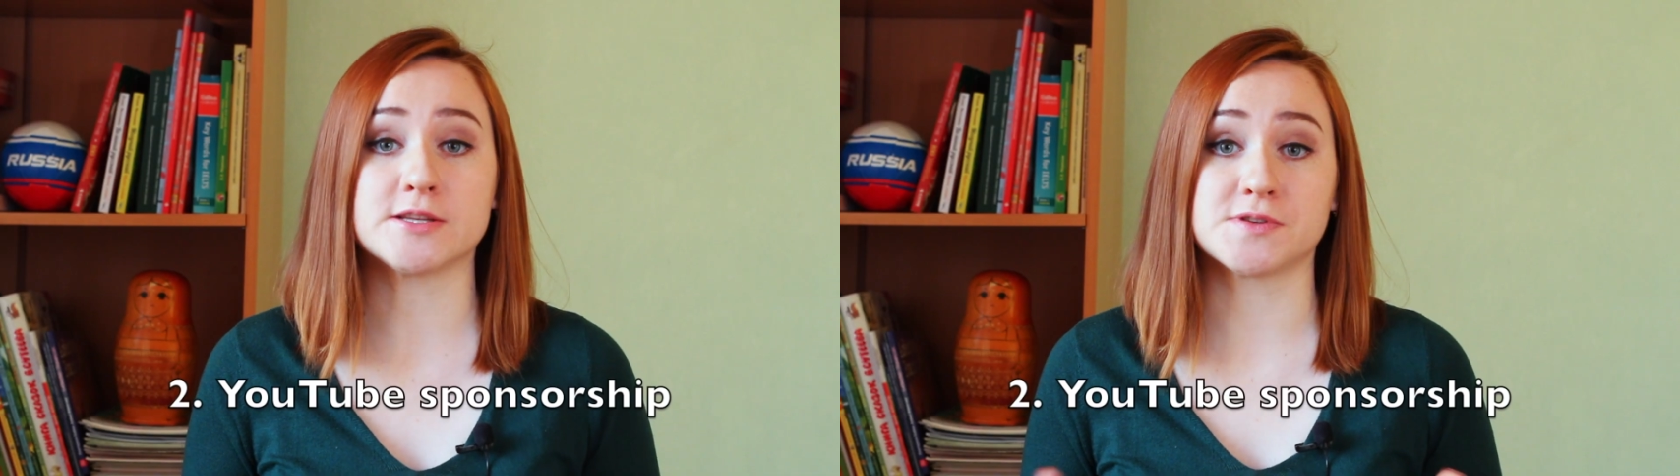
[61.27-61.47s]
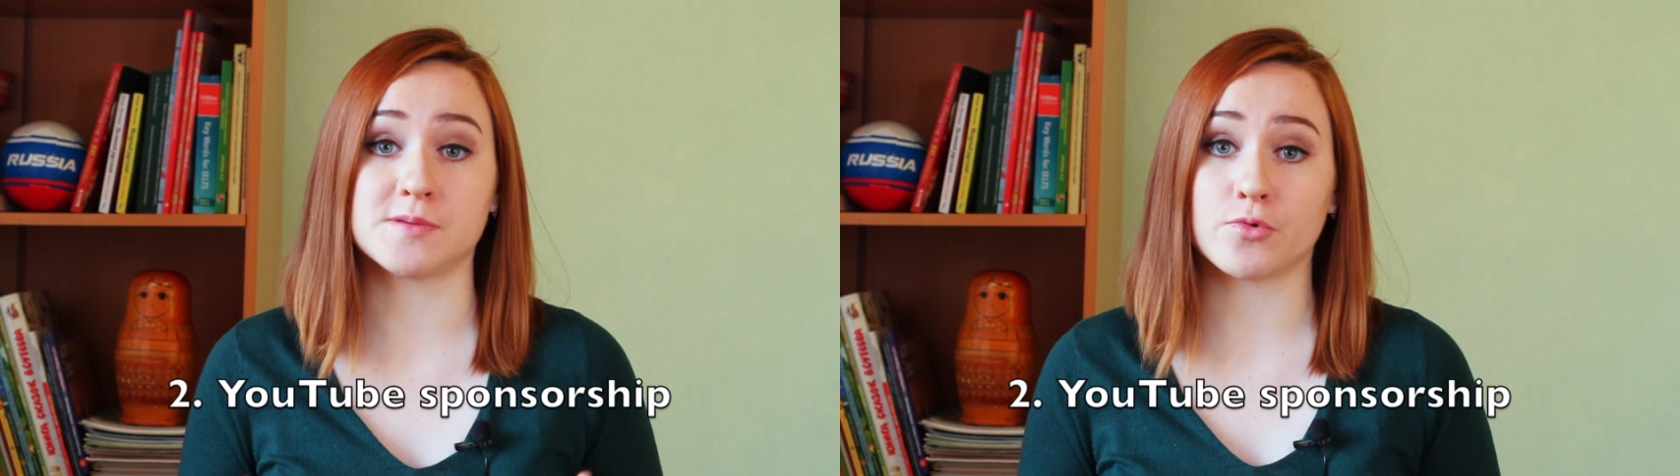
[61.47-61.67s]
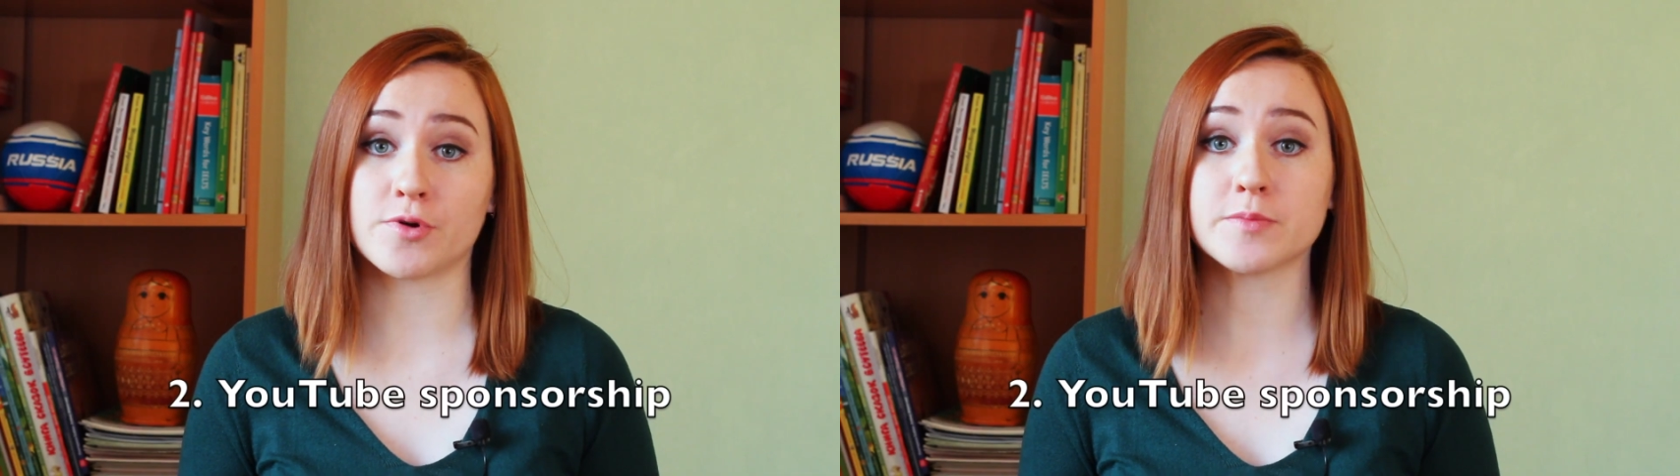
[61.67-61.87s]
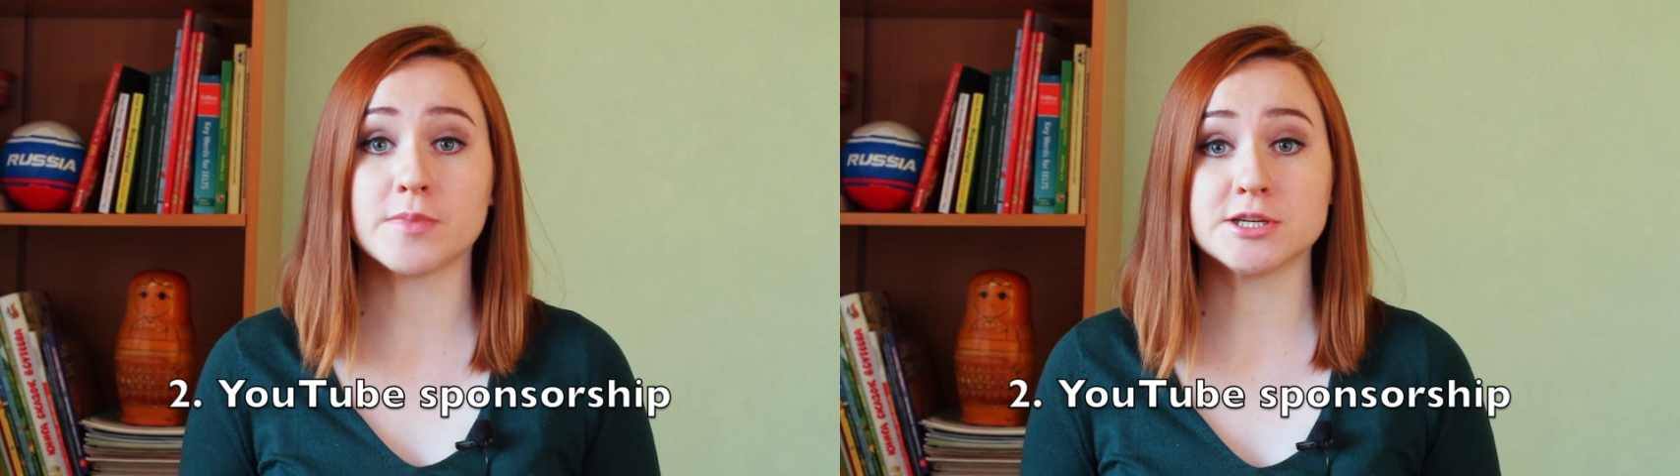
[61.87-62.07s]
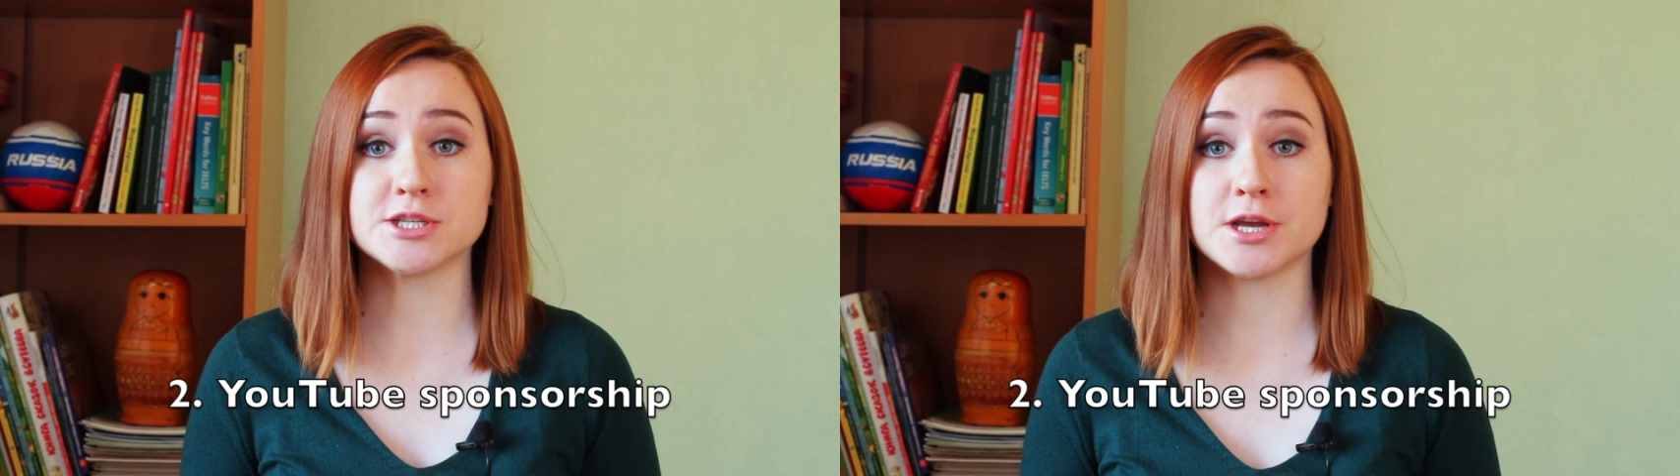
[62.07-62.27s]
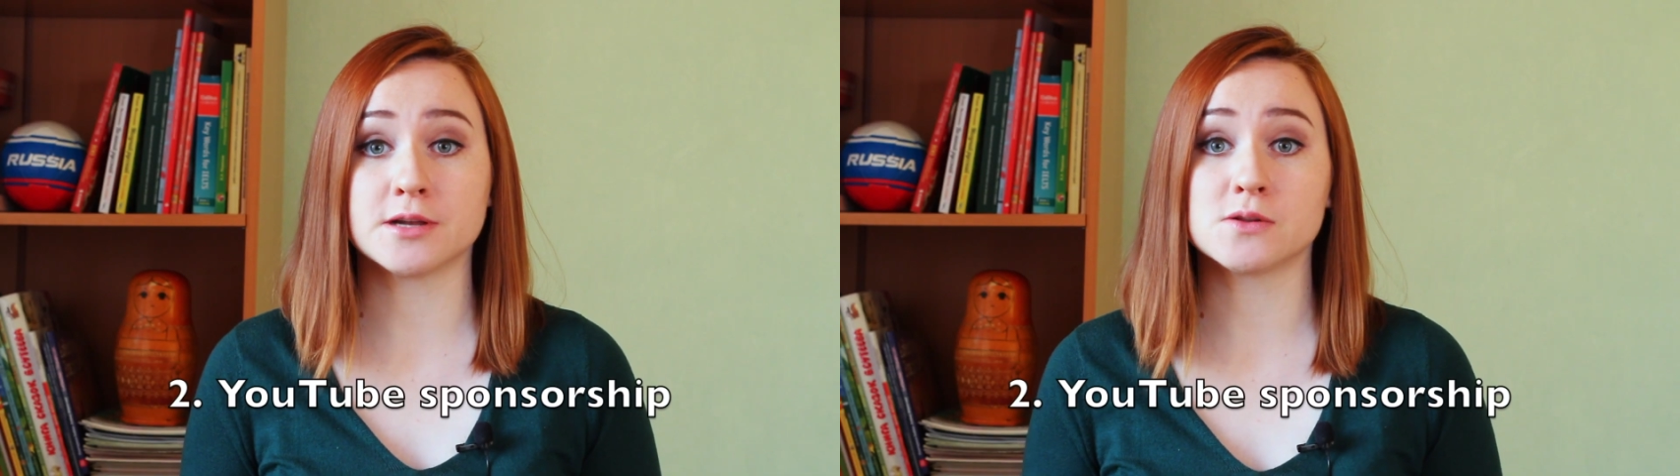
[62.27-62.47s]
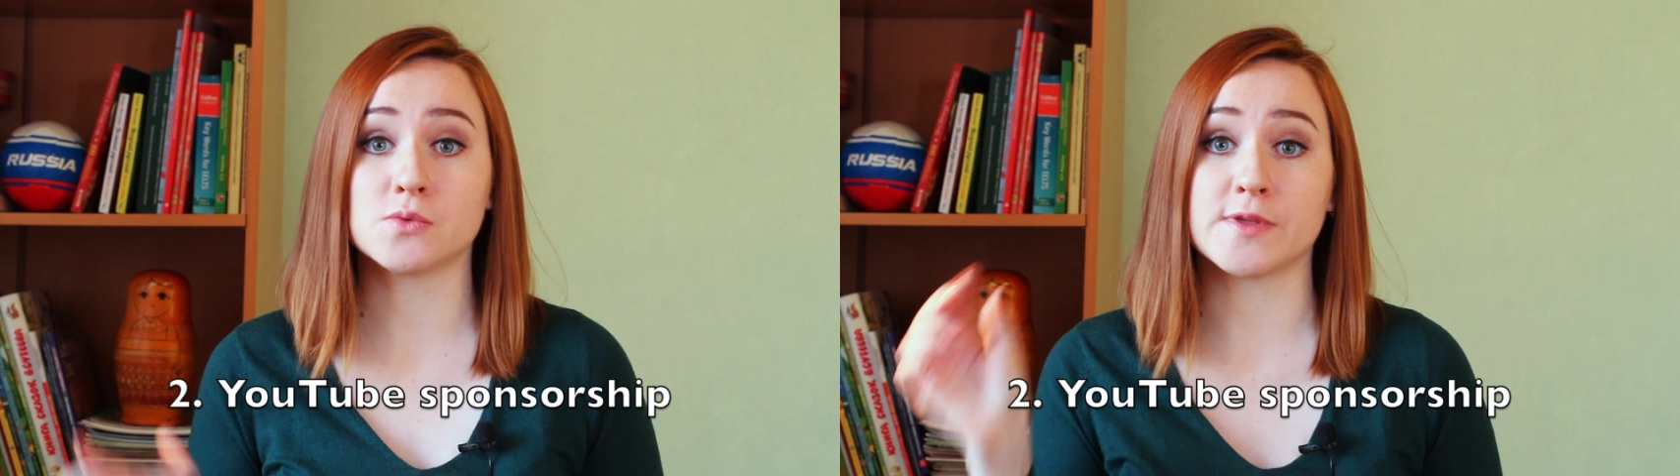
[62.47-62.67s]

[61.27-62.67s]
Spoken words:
to support my channel